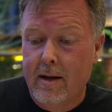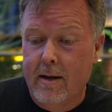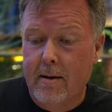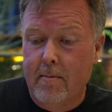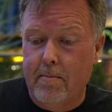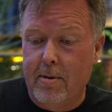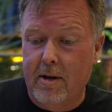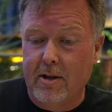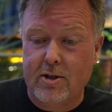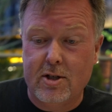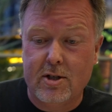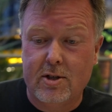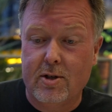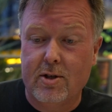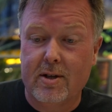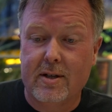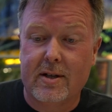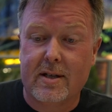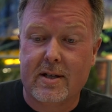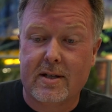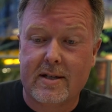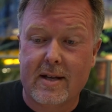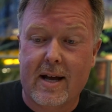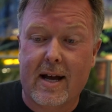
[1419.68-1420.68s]
But just look
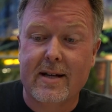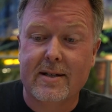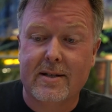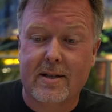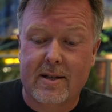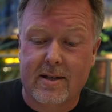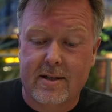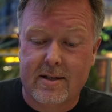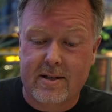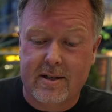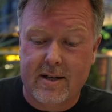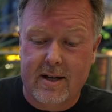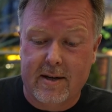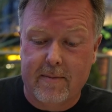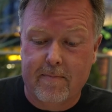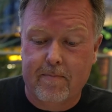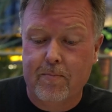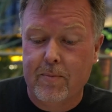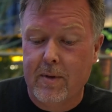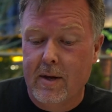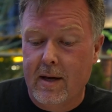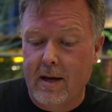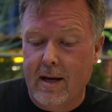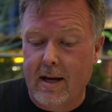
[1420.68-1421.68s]
at the size of this thing.
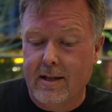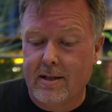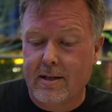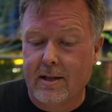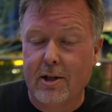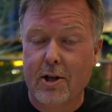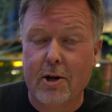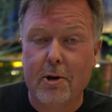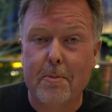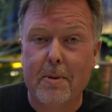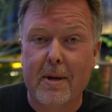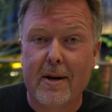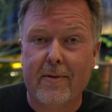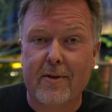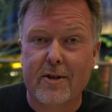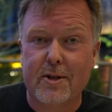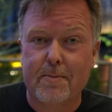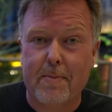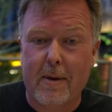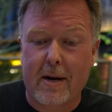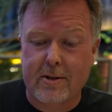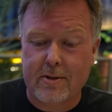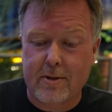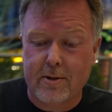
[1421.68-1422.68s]
It's a little bit of a
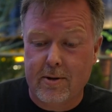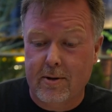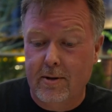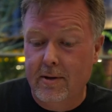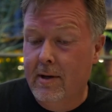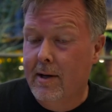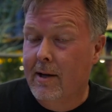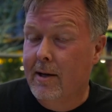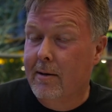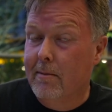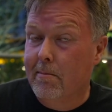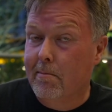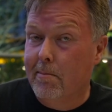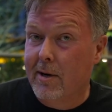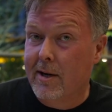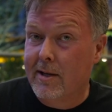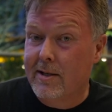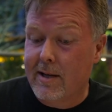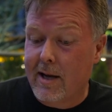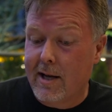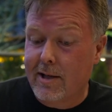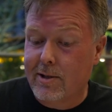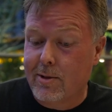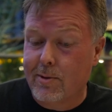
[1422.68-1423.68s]
spectacle, but
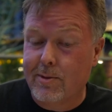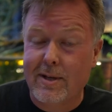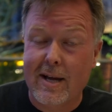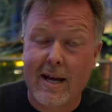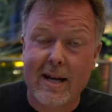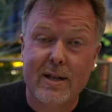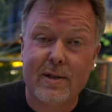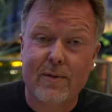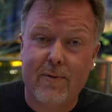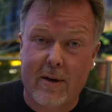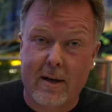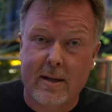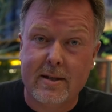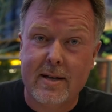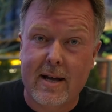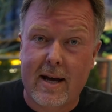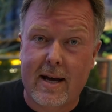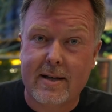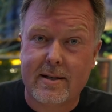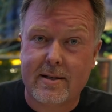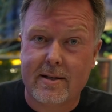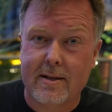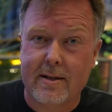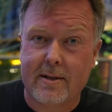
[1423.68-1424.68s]
it also tastes
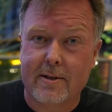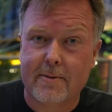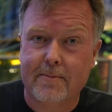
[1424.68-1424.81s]
fantastic.